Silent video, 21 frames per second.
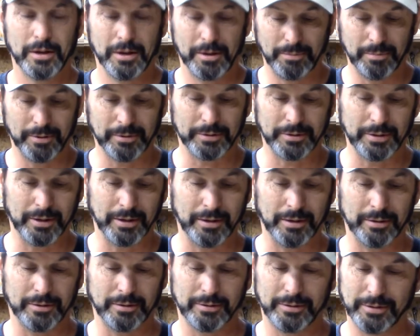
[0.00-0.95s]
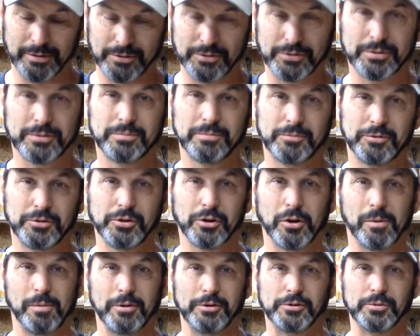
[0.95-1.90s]
but uh, it's still
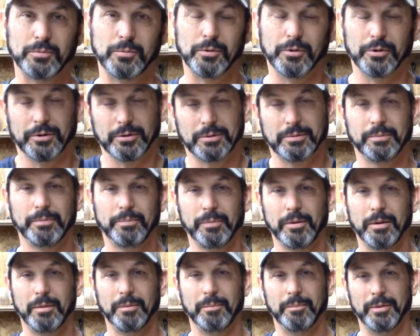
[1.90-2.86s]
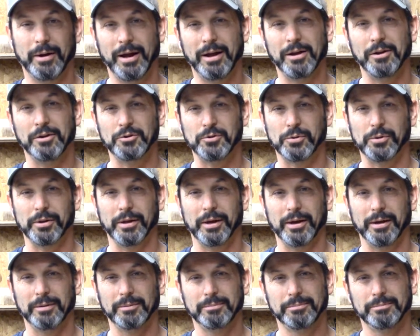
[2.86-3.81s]
going to be some work but I enjoy
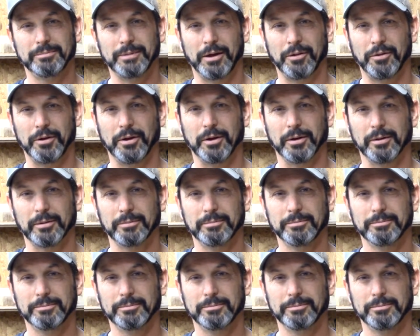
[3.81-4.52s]
that, I think.